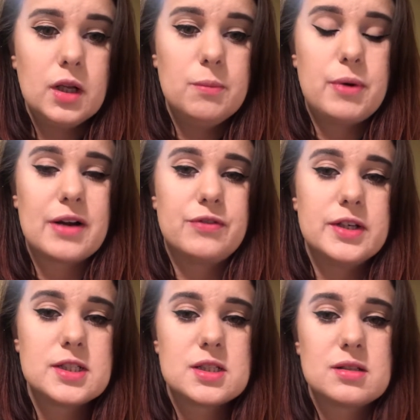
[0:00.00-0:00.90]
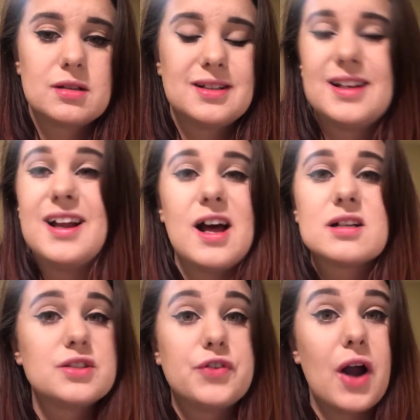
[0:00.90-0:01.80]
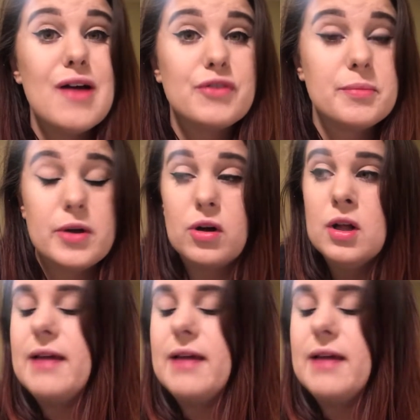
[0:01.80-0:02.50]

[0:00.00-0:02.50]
breakfast, for every meal.